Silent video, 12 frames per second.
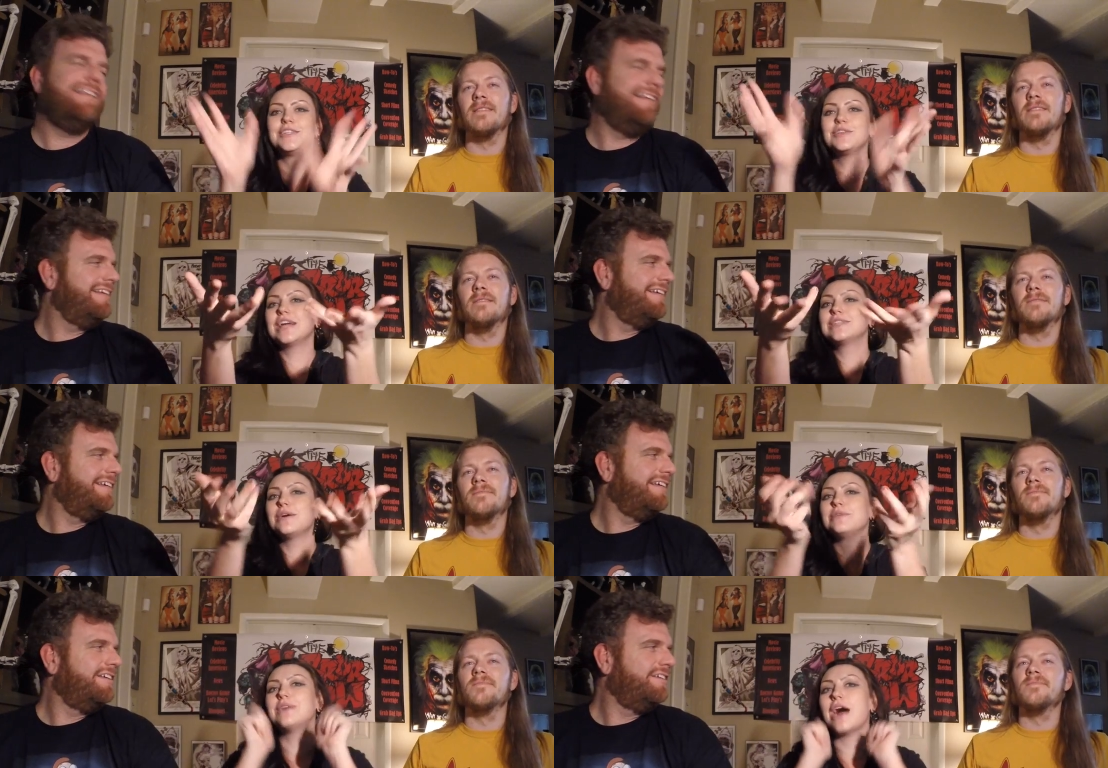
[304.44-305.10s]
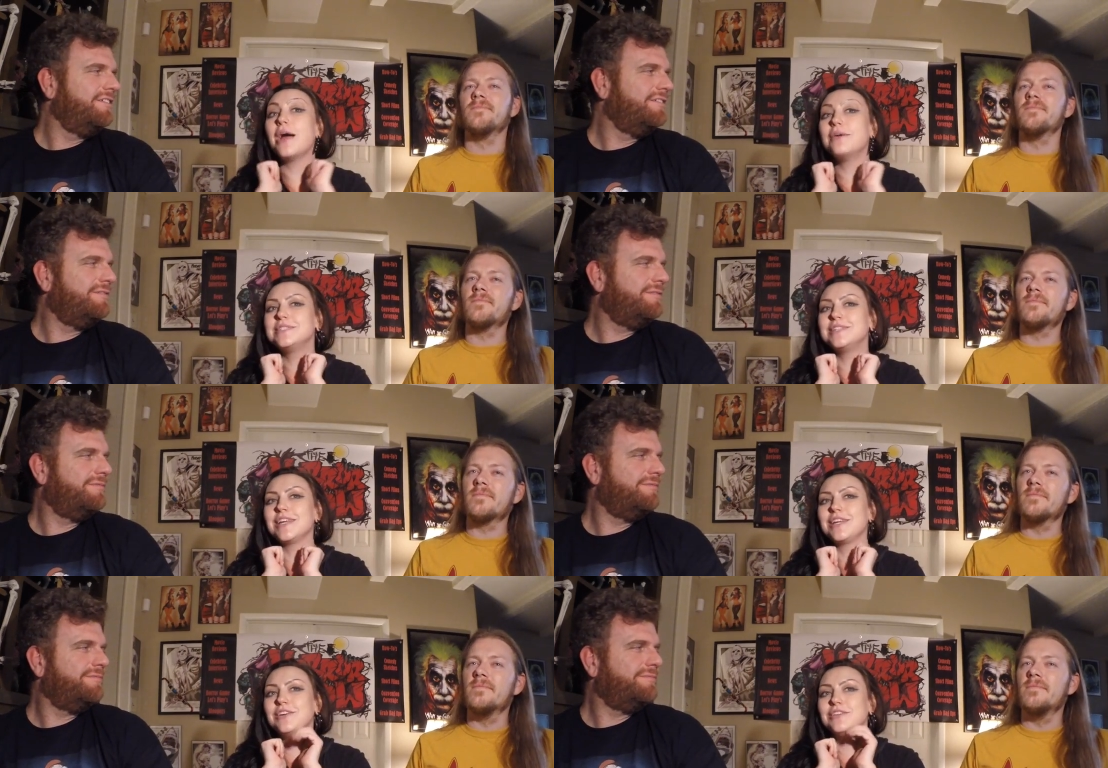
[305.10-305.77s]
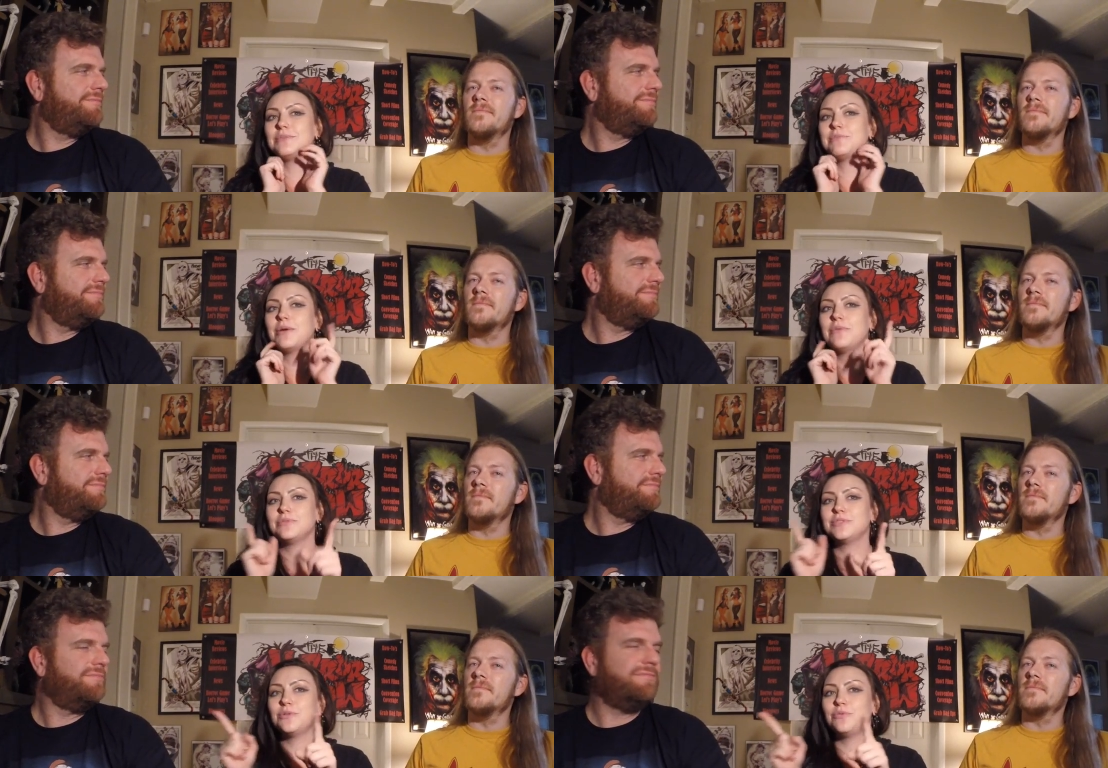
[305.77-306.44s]
Speaker 1: so that's why I was I was thinking curious about.
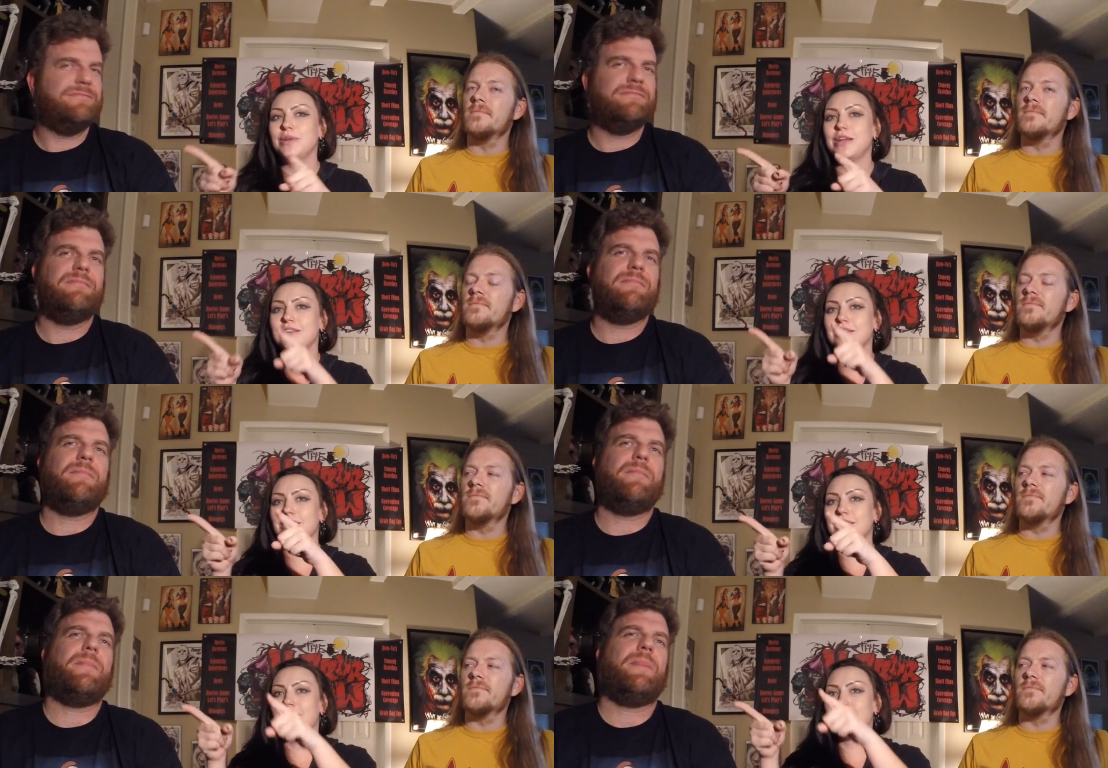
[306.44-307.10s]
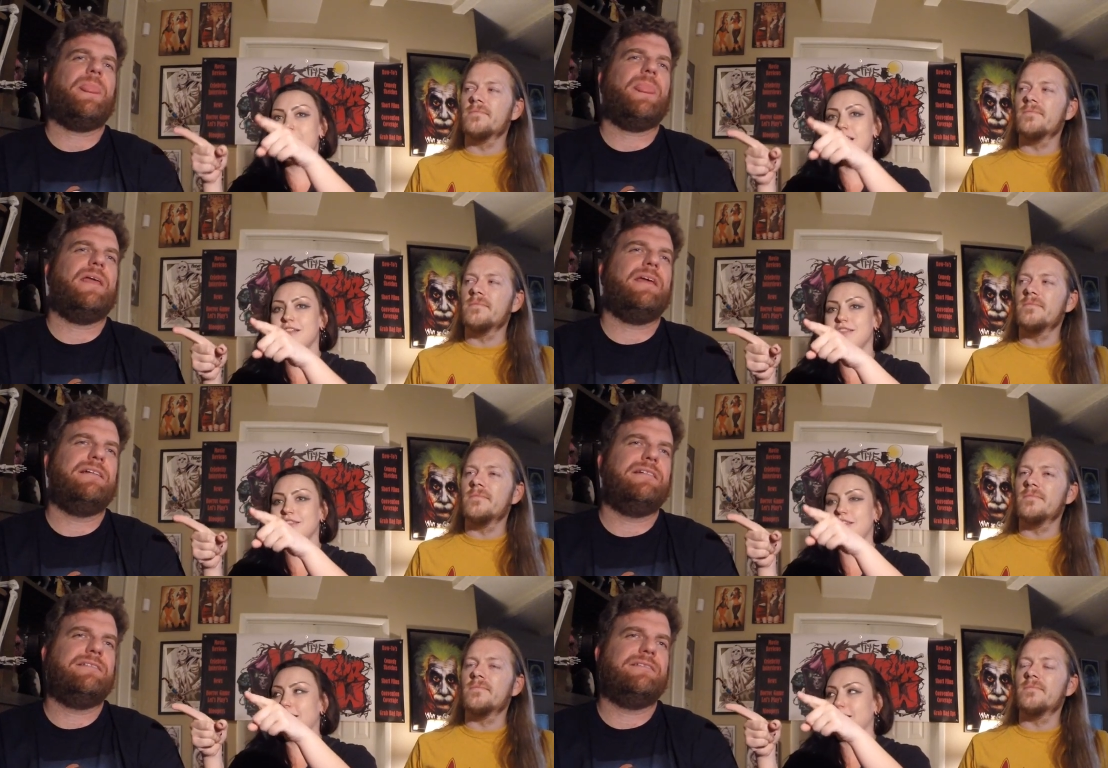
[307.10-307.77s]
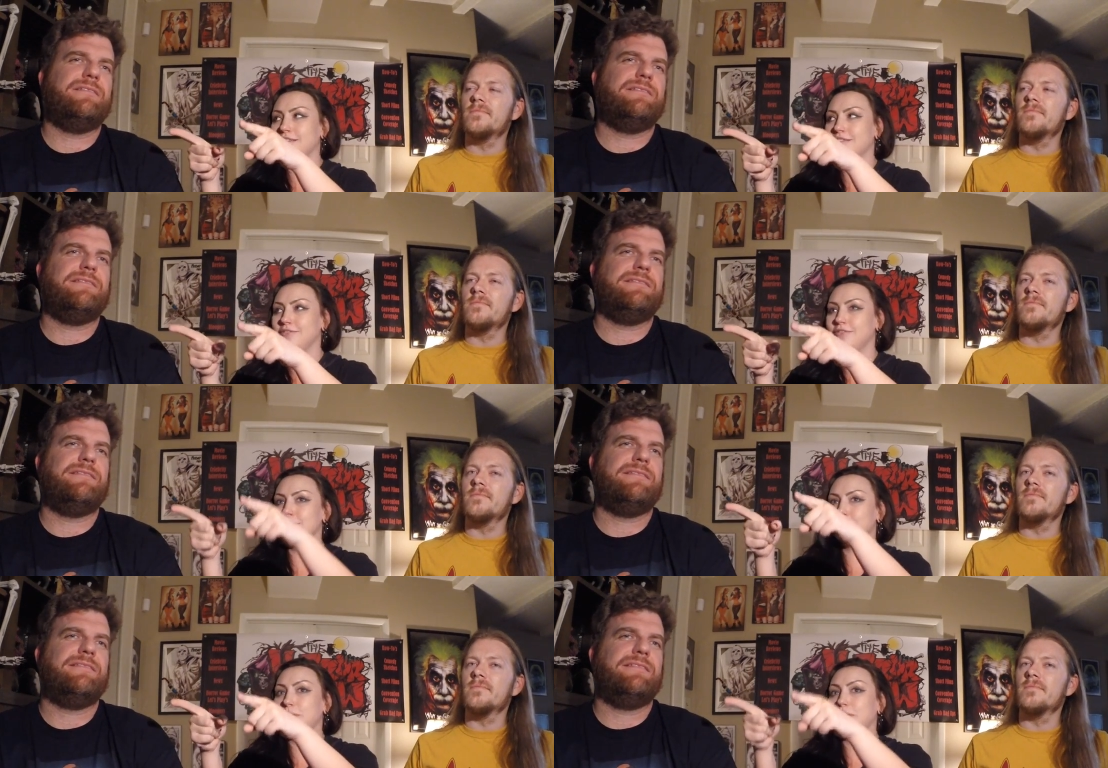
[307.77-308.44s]
So would it they like
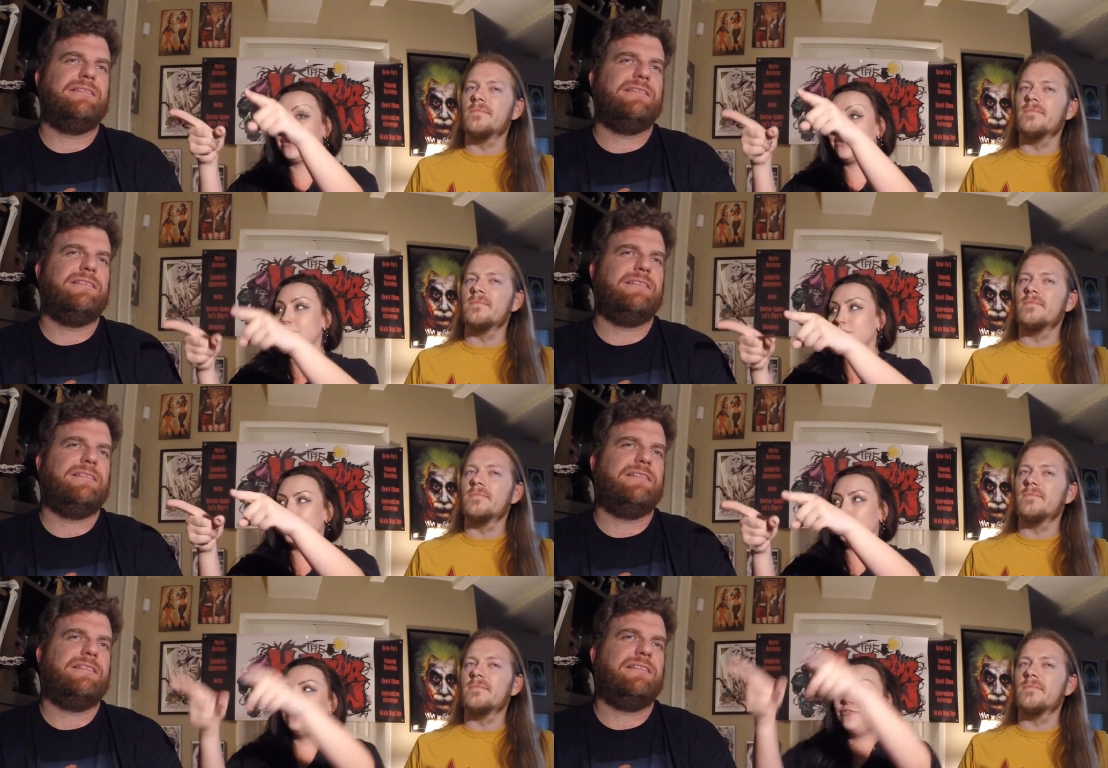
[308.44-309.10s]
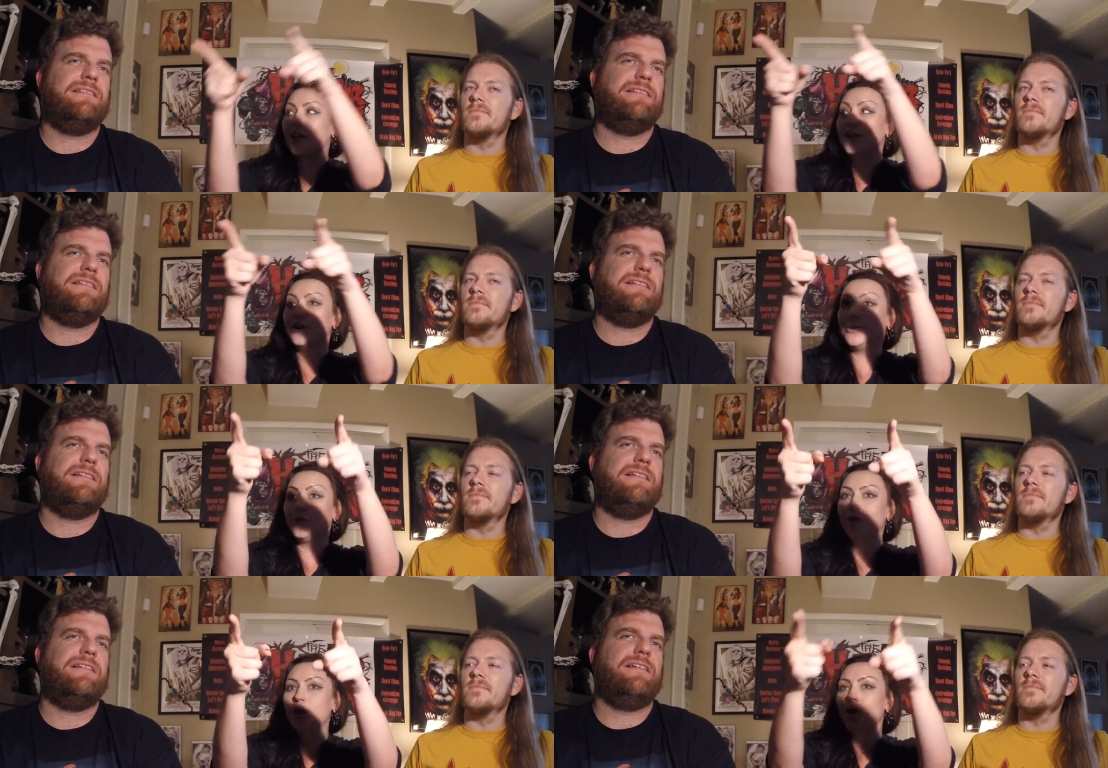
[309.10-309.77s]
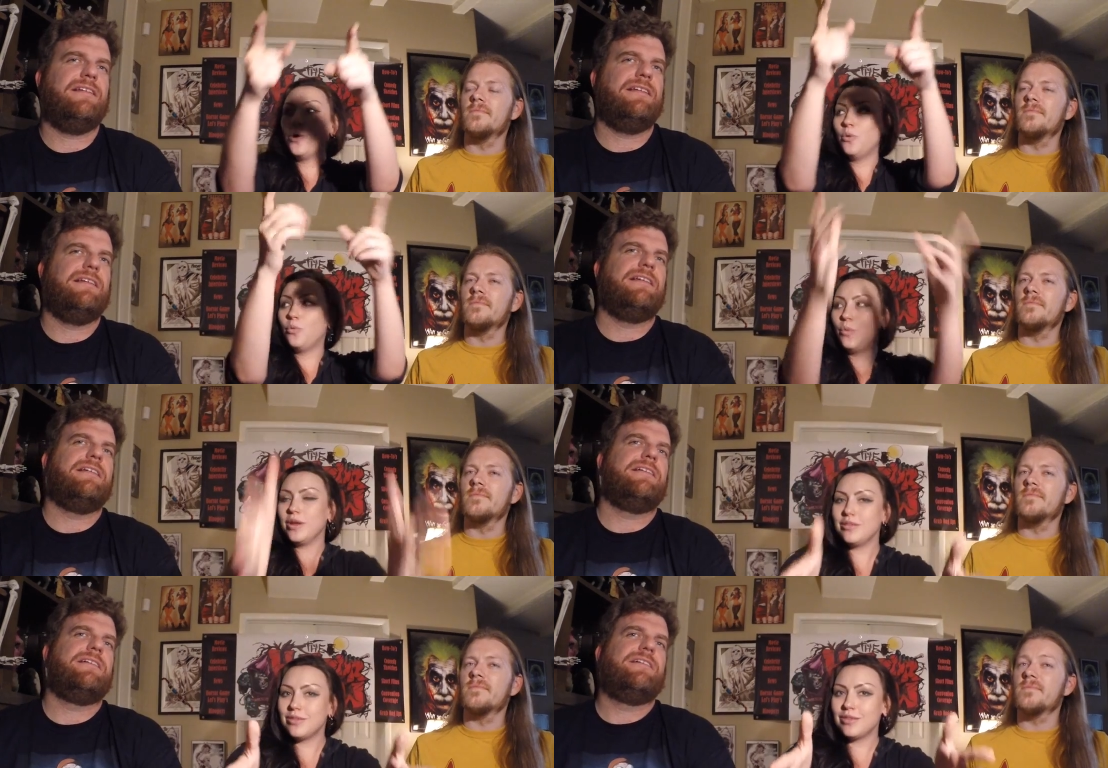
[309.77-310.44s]
the spirit would follow
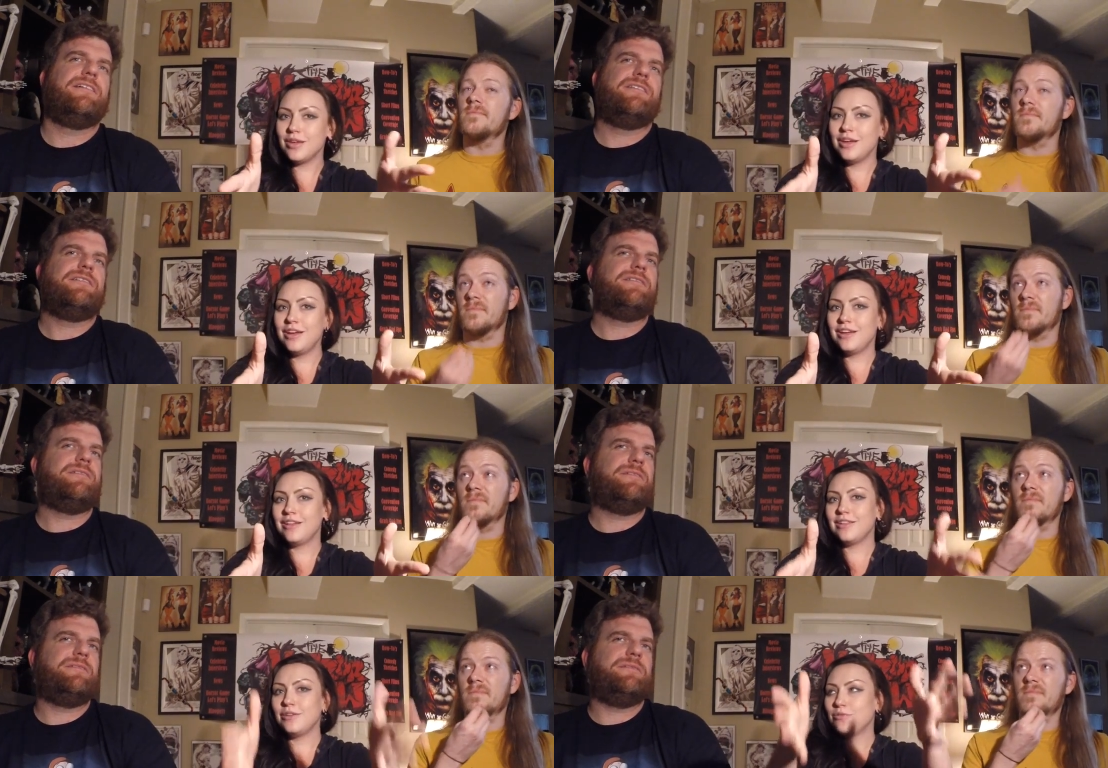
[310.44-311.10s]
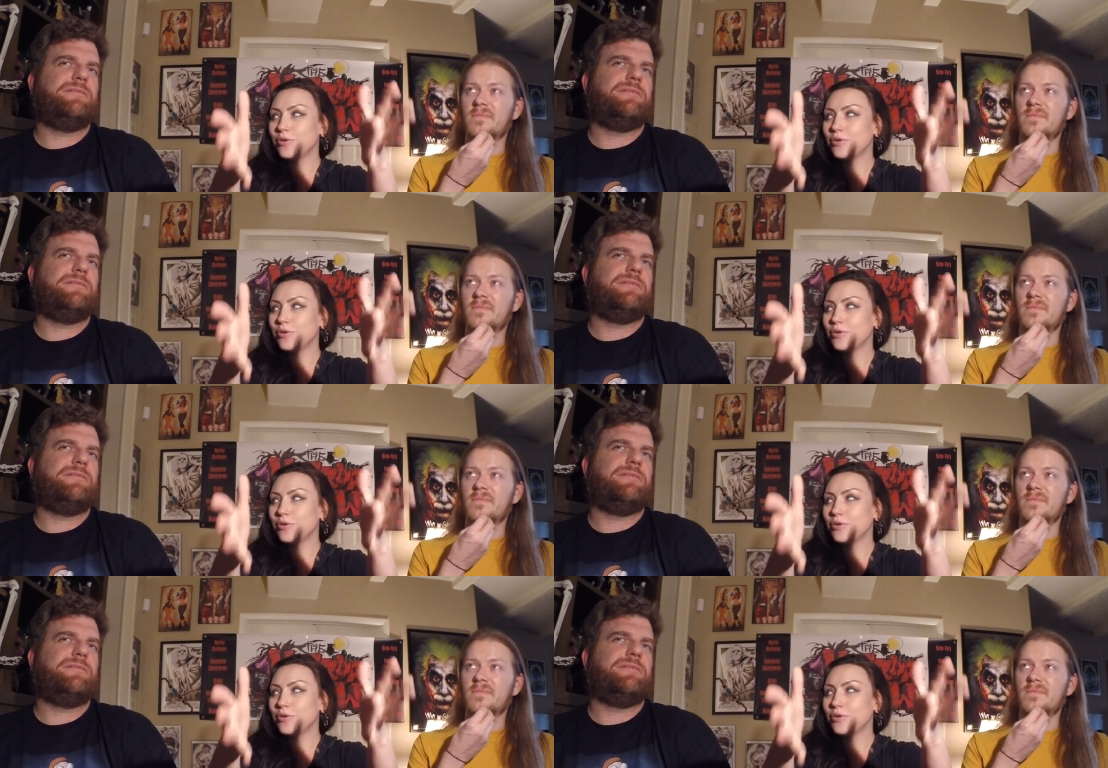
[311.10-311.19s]
with the